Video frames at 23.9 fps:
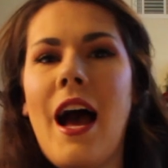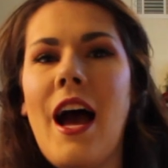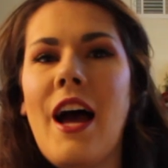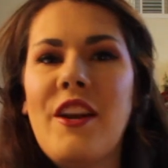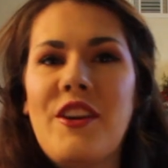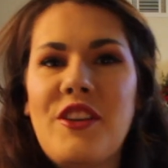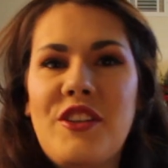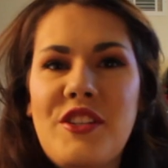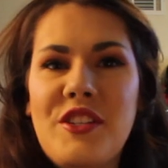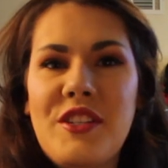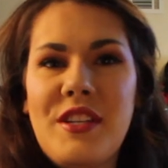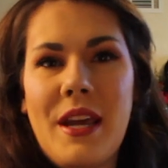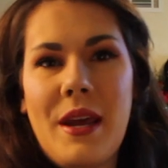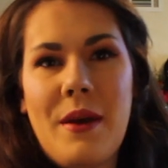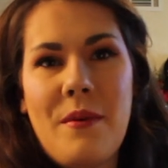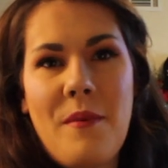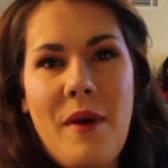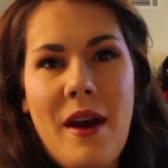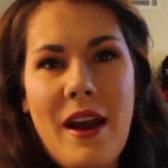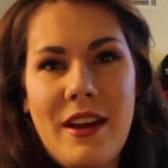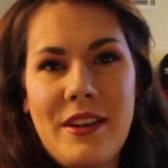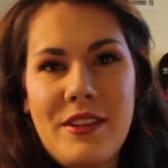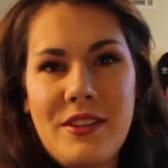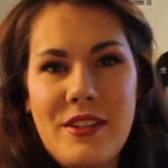understand
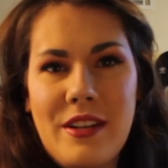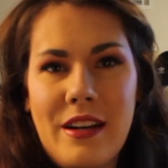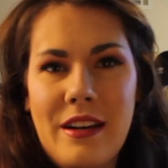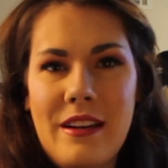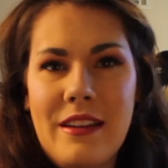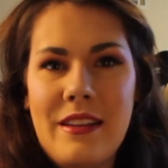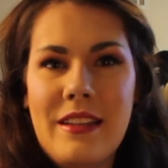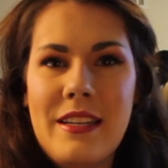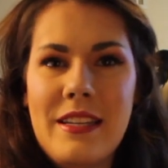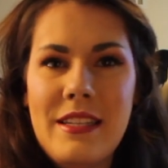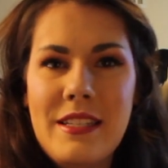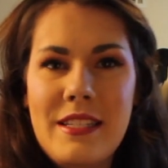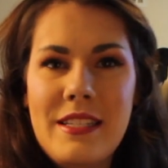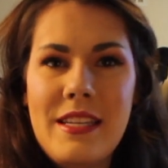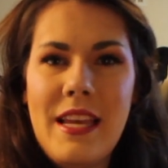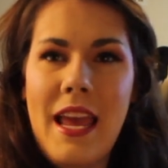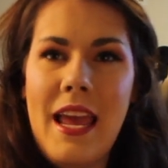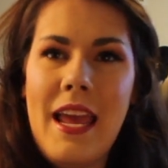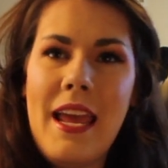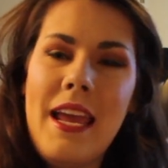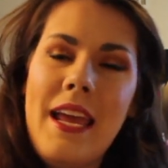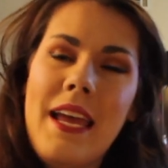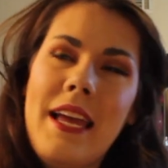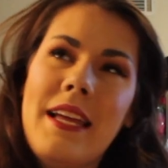why I started this,
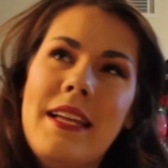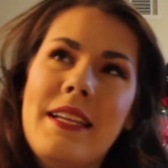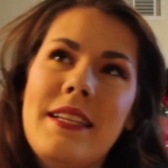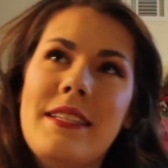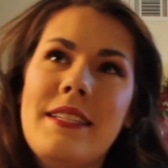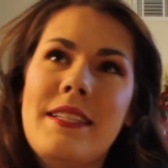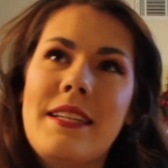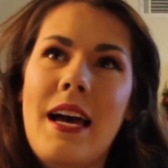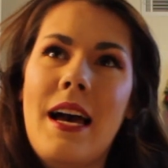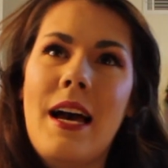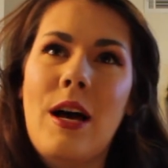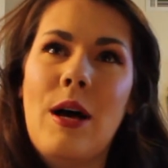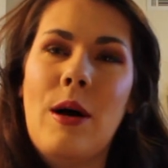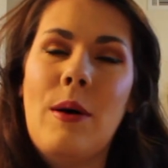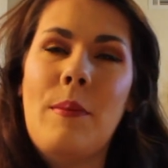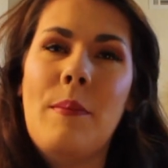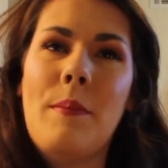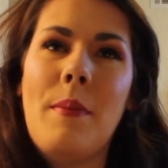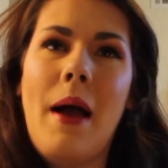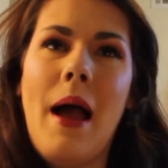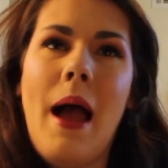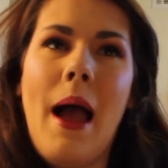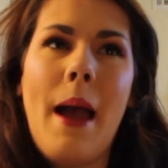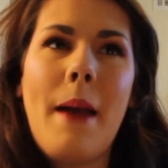and
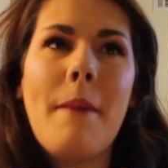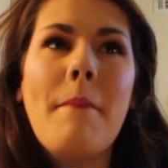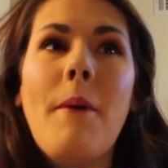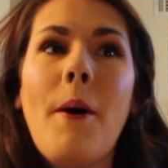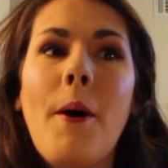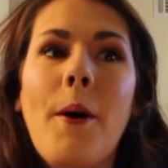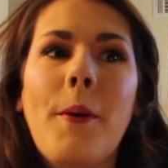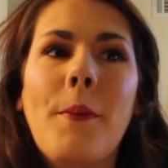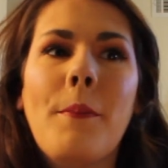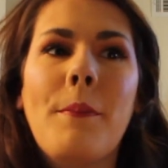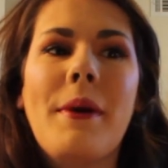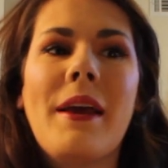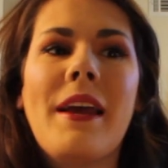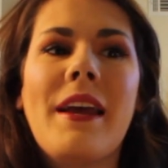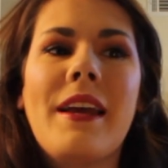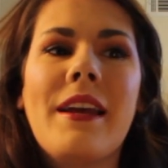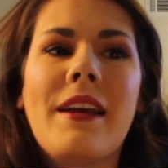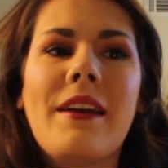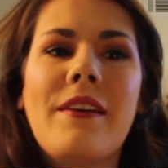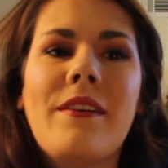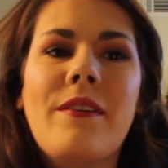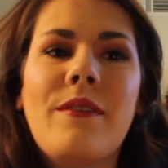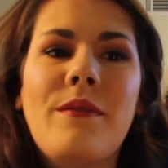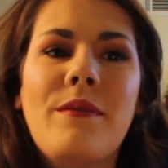I'm
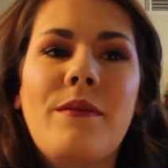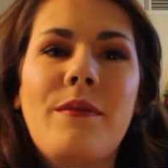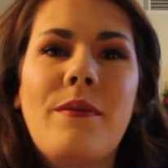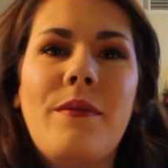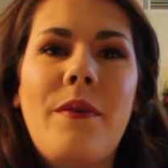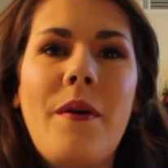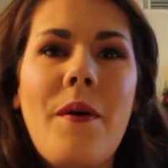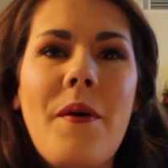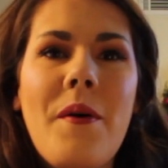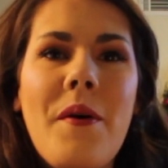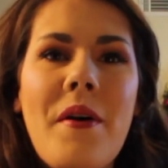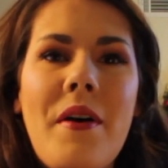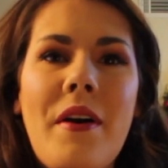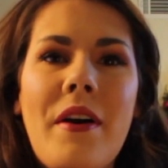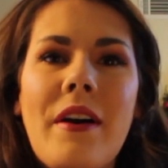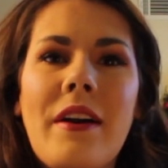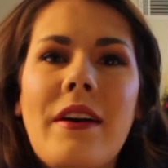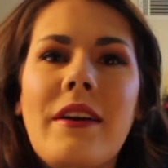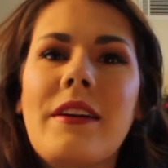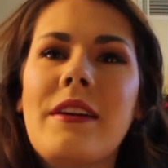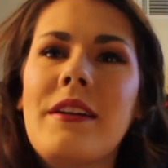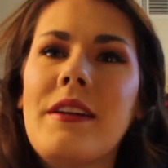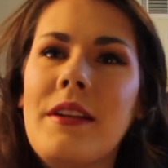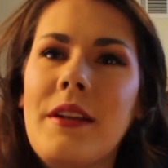hoping
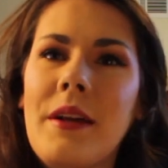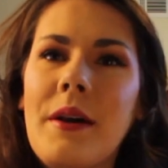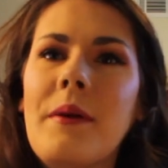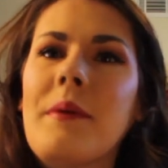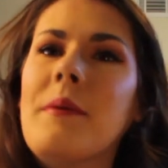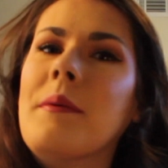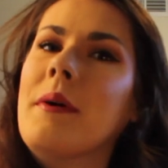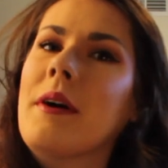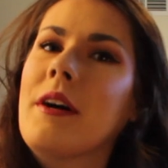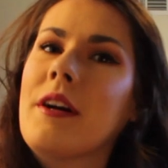for, you know,